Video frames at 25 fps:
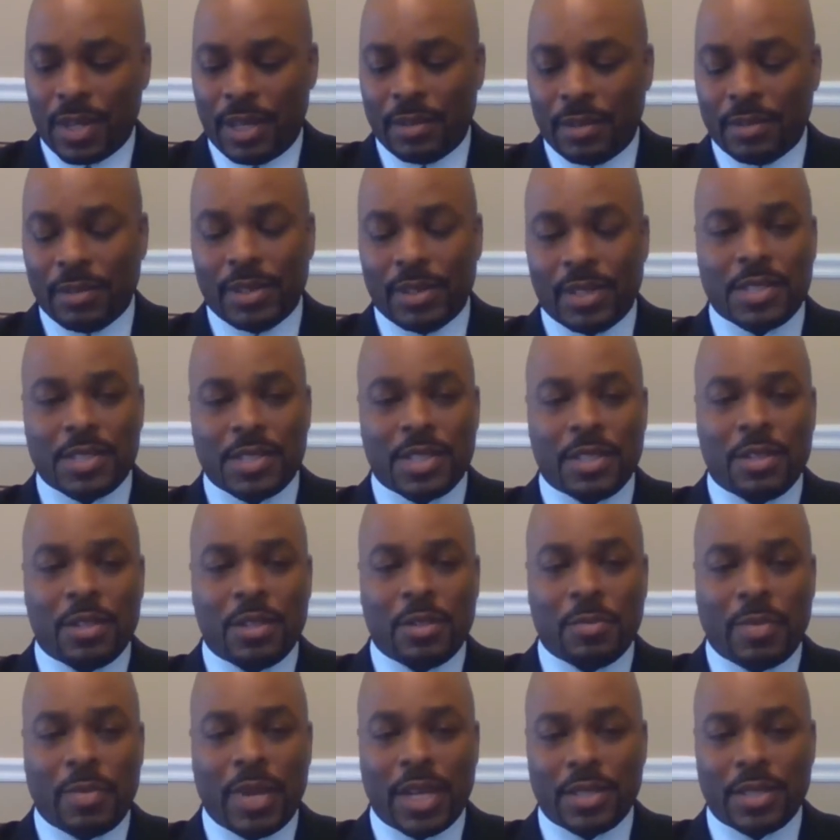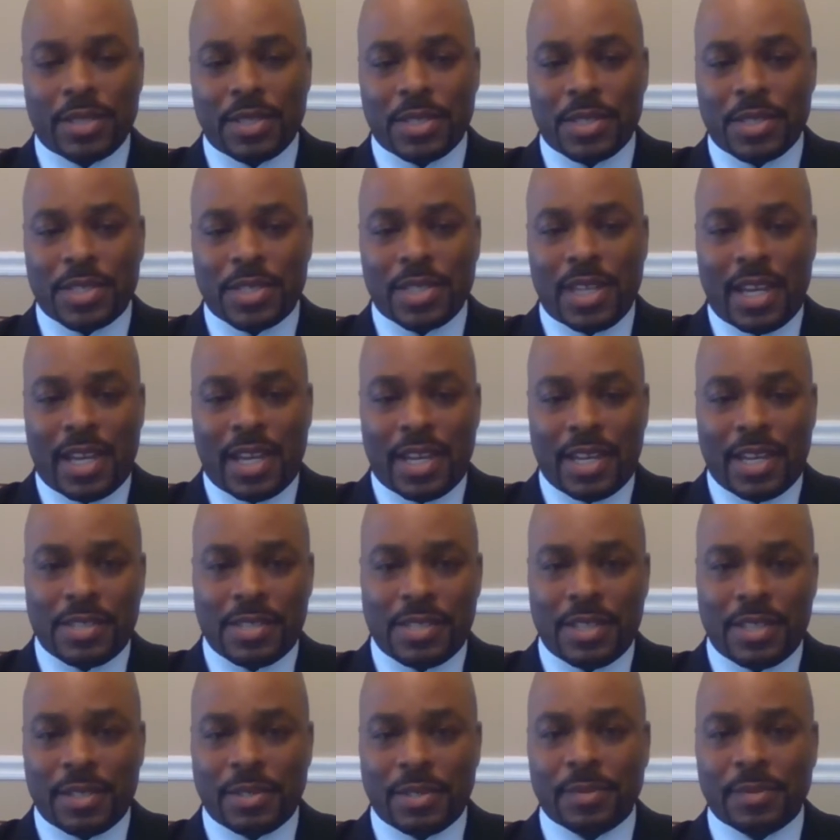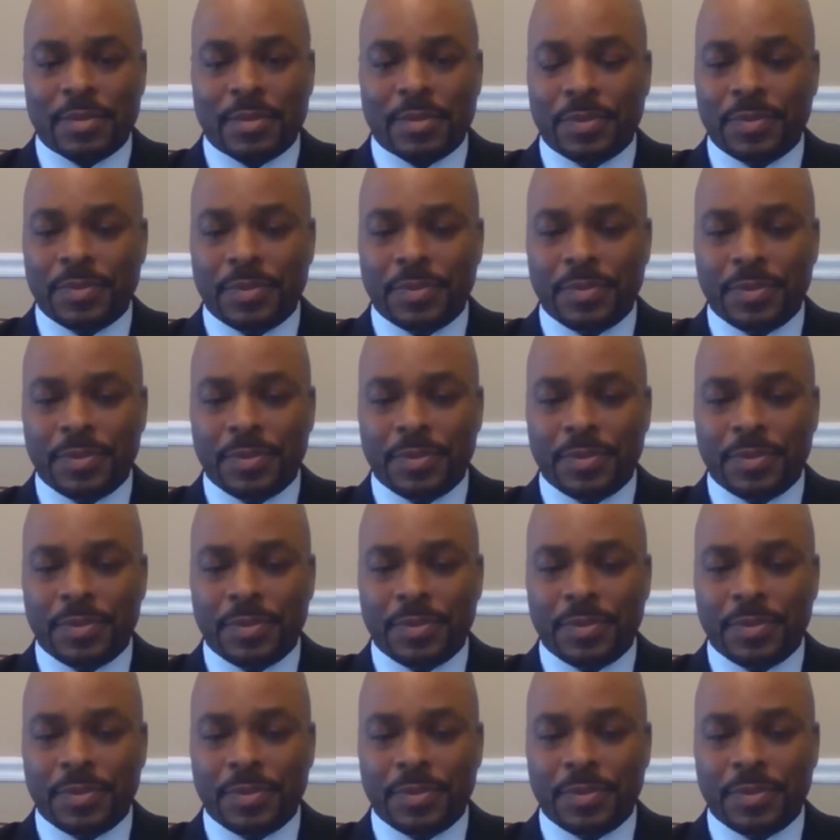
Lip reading: Okay, let's get on back to the slides then.